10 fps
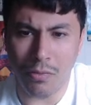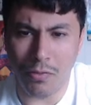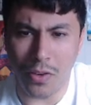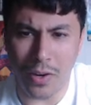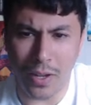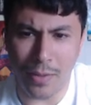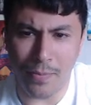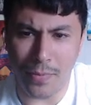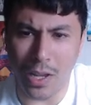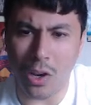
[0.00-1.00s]
very
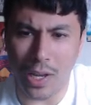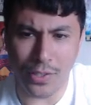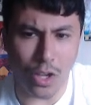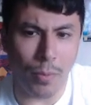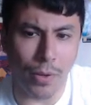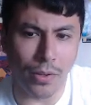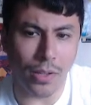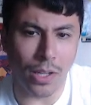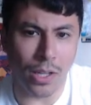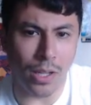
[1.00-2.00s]
a lot less common.
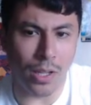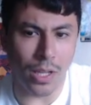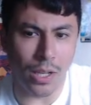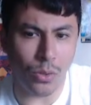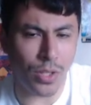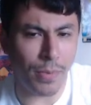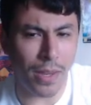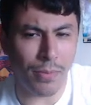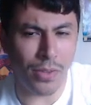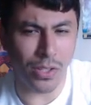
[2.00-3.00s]
It was something
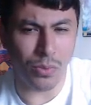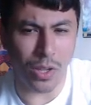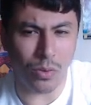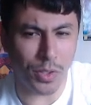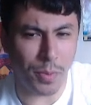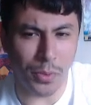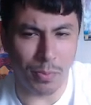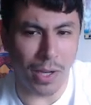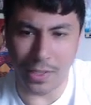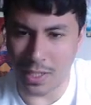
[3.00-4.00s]
that doesn't really cross people's
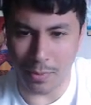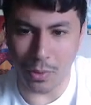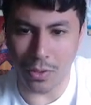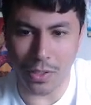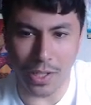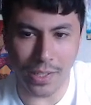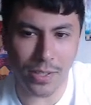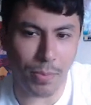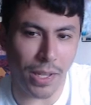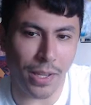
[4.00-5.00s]
mind anymore to
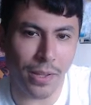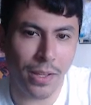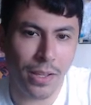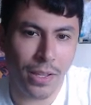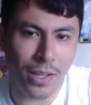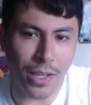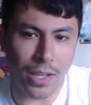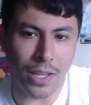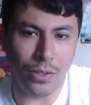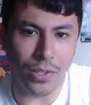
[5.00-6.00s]
play
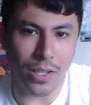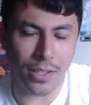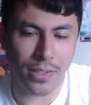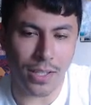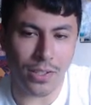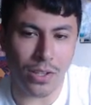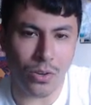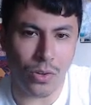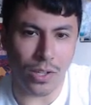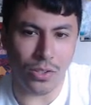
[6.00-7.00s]
heals. Like 16
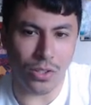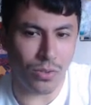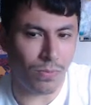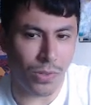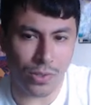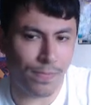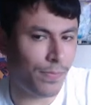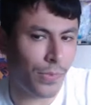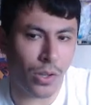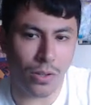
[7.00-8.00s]
crit just
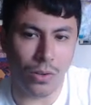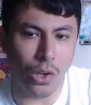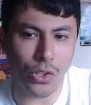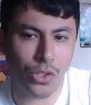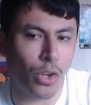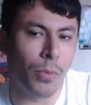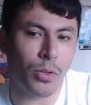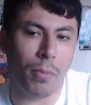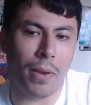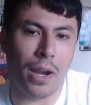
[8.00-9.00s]
lost so much
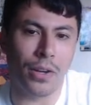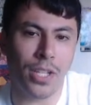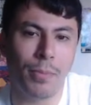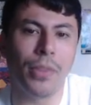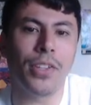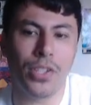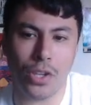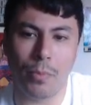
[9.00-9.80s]
popularity, but this is going